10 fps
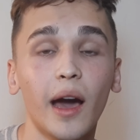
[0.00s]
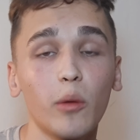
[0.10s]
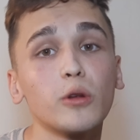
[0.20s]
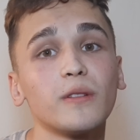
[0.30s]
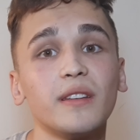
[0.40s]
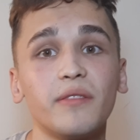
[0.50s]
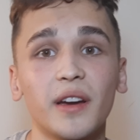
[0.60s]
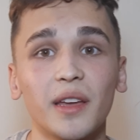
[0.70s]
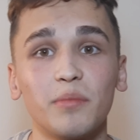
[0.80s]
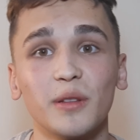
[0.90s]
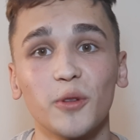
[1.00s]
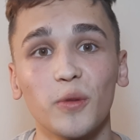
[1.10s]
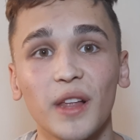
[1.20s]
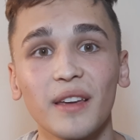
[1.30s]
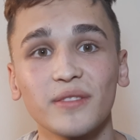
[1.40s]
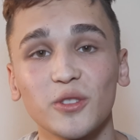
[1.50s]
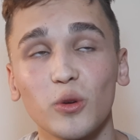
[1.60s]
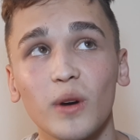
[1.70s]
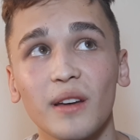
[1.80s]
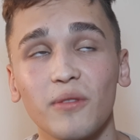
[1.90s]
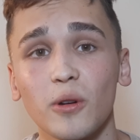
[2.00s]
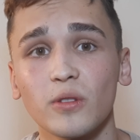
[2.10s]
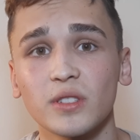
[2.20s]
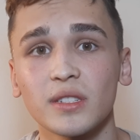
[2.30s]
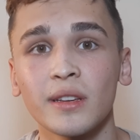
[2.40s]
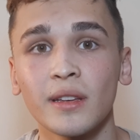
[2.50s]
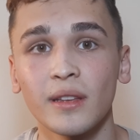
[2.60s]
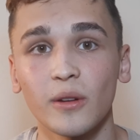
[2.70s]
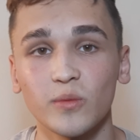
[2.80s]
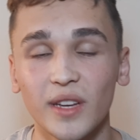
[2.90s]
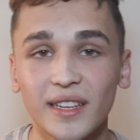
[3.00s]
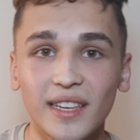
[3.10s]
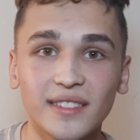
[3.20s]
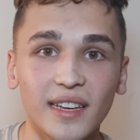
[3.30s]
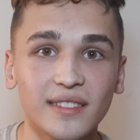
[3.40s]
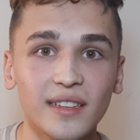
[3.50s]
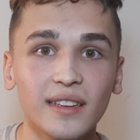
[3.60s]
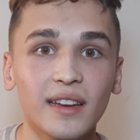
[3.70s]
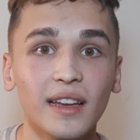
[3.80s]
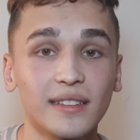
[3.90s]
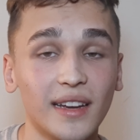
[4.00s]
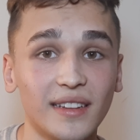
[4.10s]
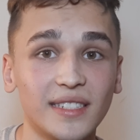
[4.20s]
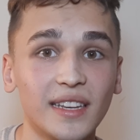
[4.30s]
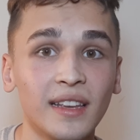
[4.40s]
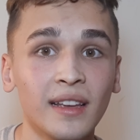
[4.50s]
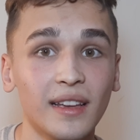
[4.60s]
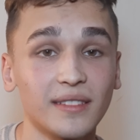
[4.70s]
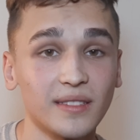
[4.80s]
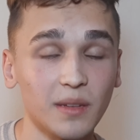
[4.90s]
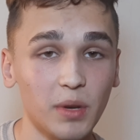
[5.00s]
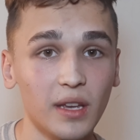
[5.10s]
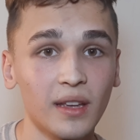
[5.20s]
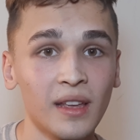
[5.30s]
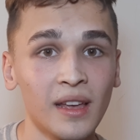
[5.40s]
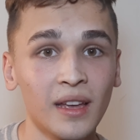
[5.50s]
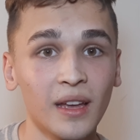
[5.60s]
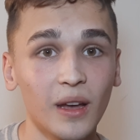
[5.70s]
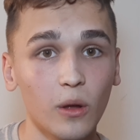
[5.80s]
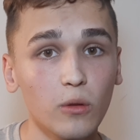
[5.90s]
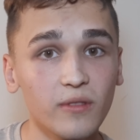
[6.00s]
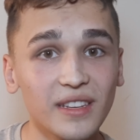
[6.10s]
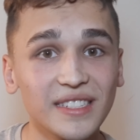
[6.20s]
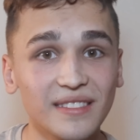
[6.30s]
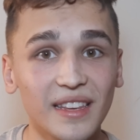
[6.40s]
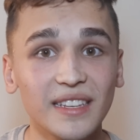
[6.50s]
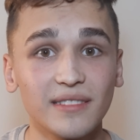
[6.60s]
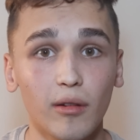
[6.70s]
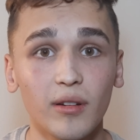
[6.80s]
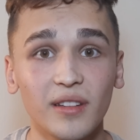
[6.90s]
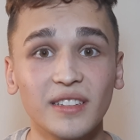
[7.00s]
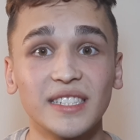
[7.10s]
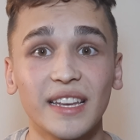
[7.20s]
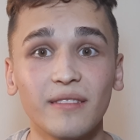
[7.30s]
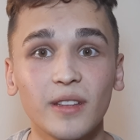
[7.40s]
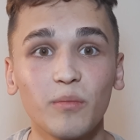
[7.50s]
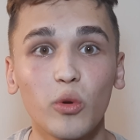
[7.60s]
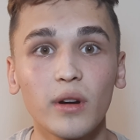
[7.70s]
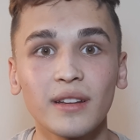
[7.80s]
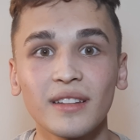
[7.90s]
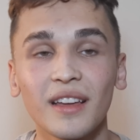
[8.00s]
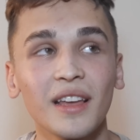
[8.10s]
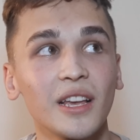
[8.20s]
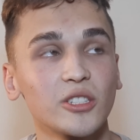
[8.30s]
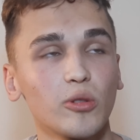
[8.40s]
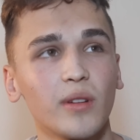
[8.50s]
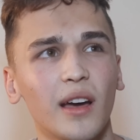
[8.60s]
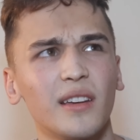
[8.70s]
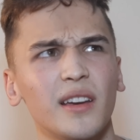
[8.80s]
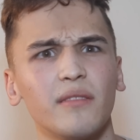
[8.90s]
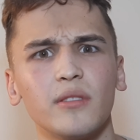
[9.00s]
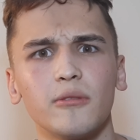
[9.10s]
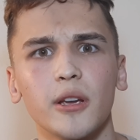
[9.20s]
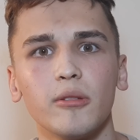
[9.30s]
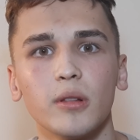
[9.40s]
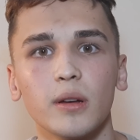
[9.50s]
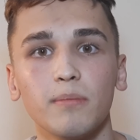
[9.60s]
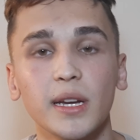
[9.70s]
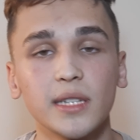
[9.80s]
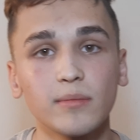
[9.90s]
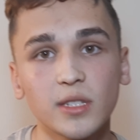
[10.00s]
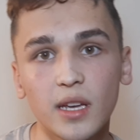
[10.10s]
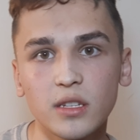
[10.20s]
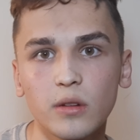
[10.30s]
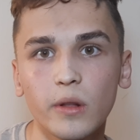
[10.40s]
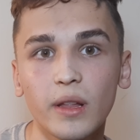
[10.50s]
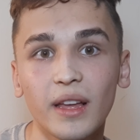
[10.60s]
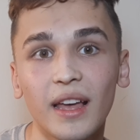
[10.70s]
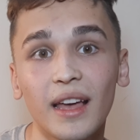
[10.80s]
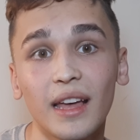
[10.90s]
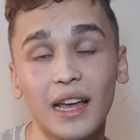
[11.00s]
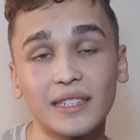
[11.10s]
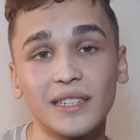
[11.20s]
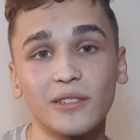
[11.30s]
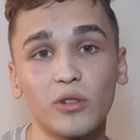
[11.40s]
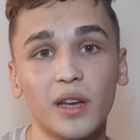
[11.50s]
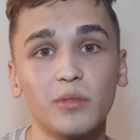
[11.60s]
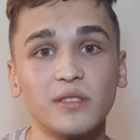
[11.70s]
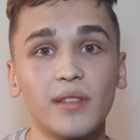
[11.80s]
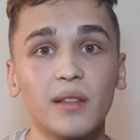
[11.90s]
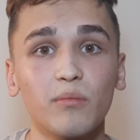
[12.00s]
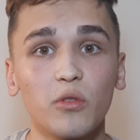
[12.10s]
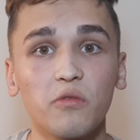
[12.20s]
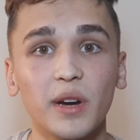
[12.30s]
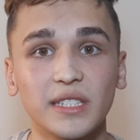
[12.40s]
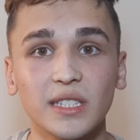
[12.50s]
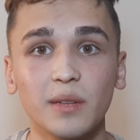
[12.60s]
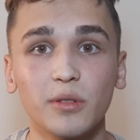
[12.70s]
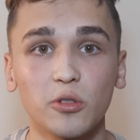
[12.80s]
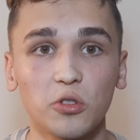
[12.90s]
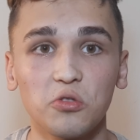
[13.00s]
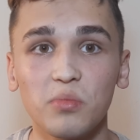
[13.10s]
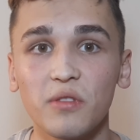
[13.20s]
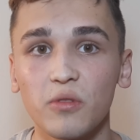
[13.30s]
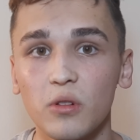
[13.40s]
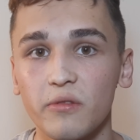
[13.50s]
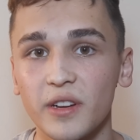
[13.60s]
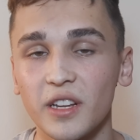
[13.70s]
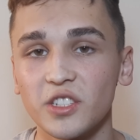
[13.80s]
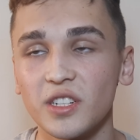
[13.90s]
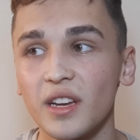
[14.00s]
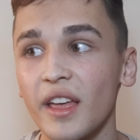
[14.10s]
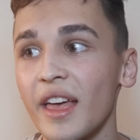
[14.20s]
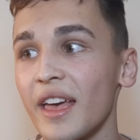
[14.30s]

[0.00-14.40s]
I want to live a happy and long life, so I focus on exercising, dieting, and sleeping. All of these things are insanely important, so I have a regular bedtime schedule, I stick to habits that improve my sleep in order to be full of energy